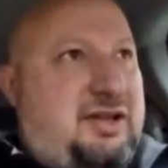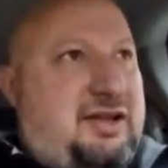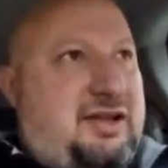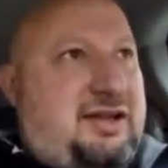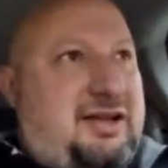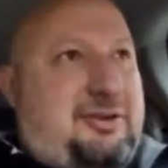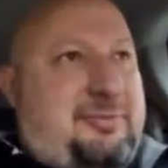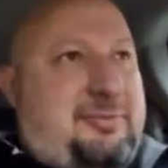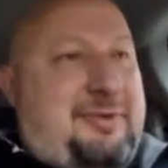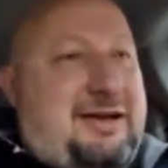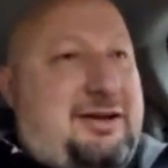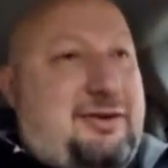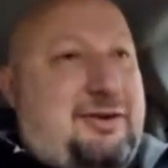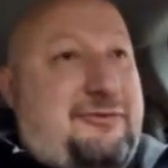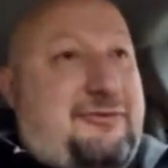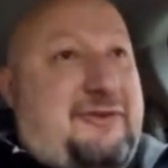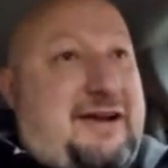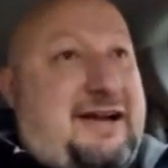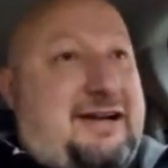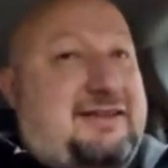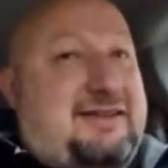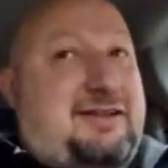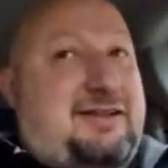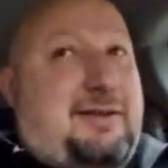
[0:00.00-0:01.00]
As a matter of
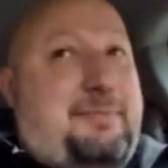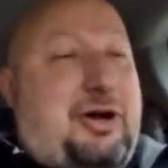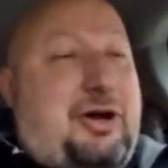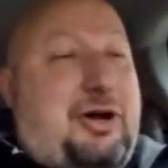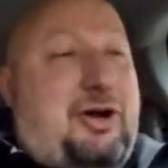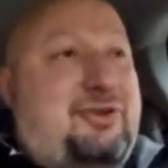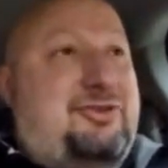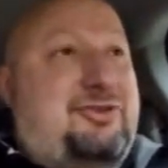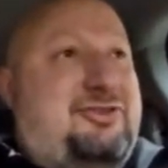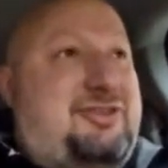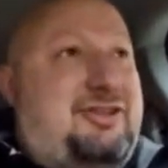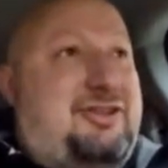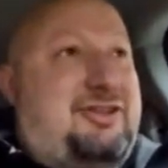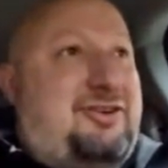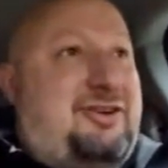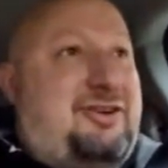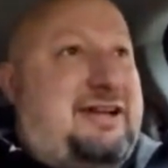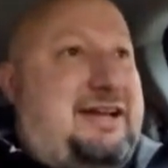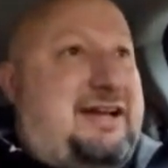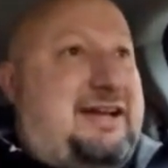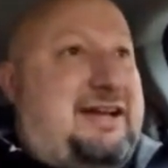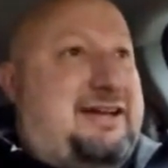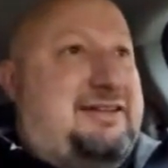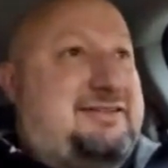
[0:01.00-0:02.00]
fact, I posted on
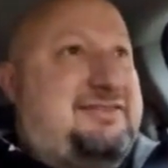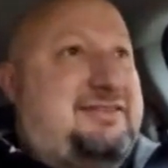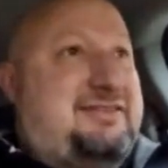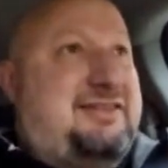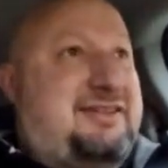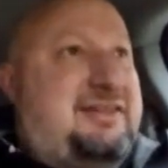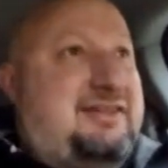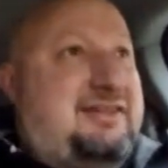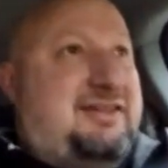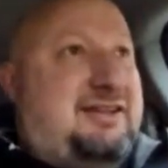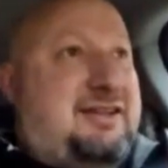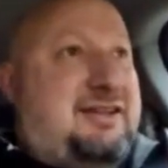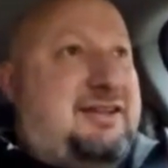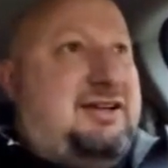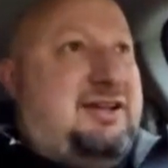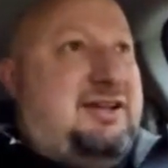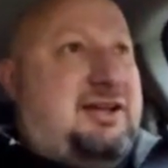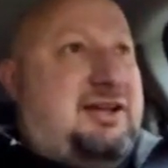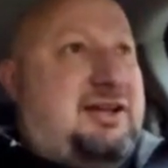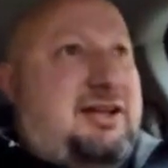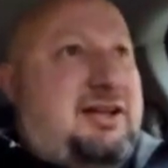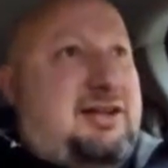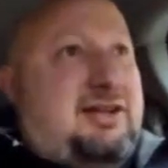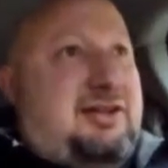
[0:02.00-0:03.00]
X
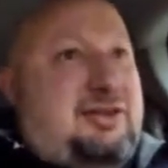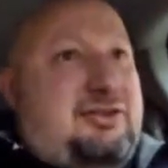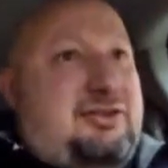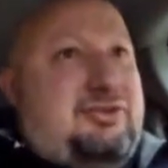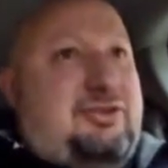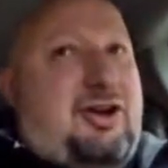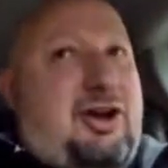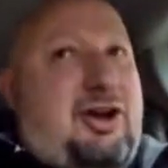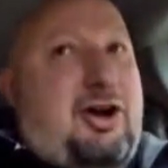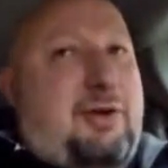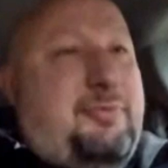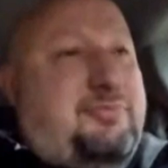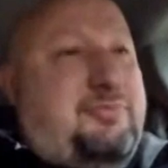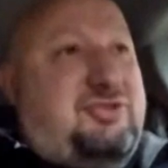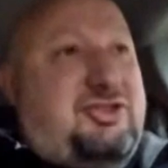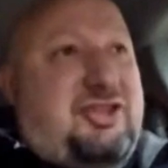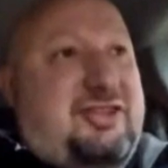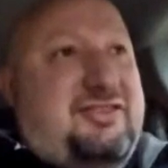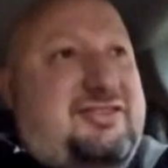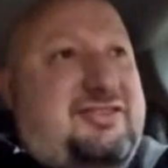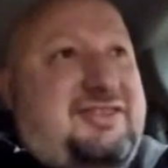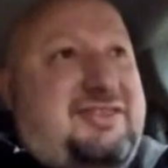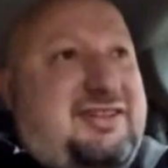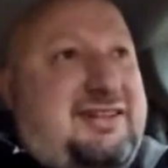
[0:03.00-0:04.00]
to hope
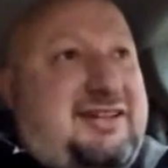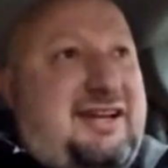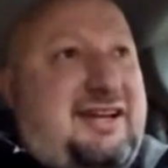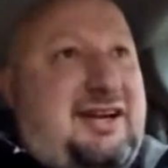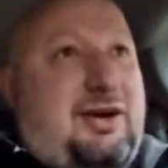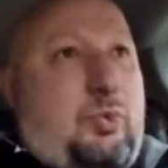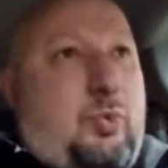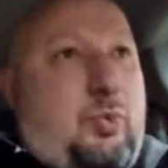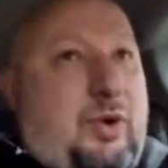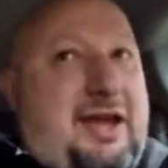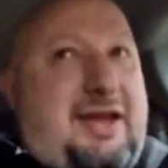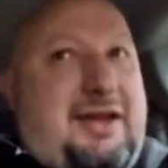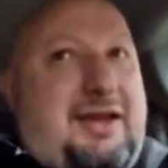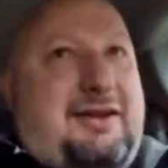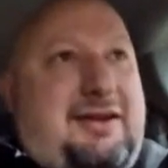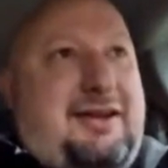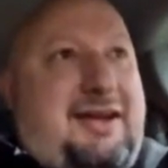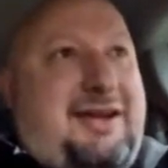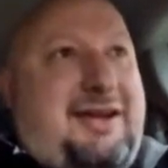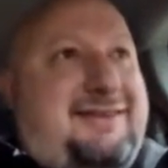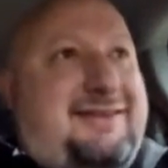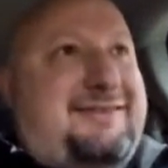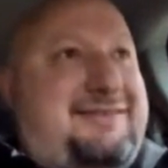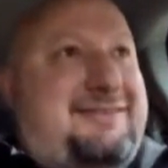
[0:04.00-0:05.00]
just to get a win
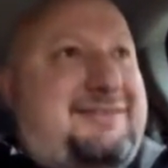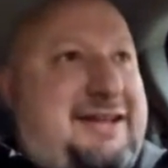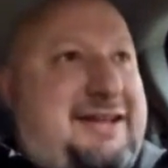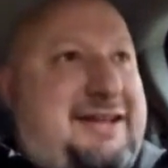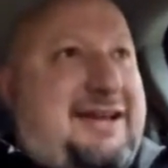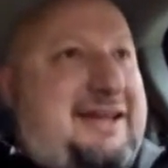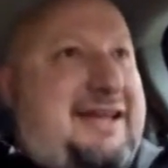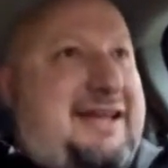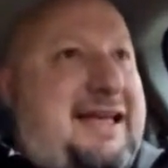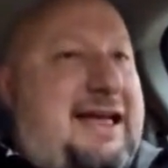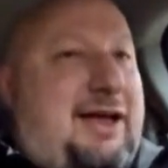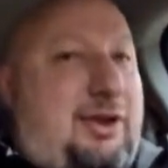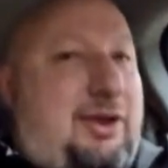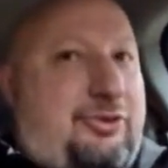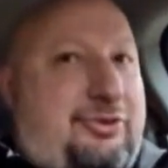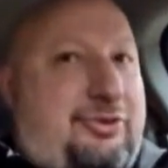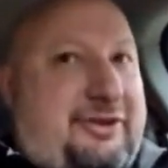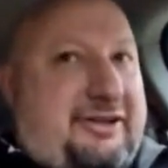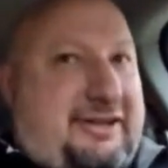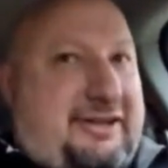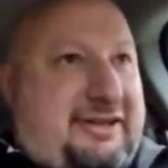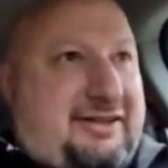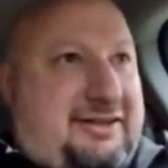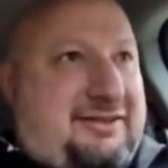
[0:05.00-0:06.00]
and stay
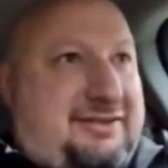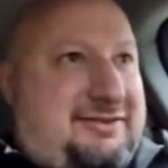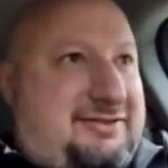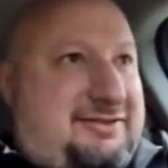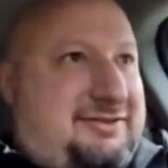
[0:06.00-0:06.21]
healthy.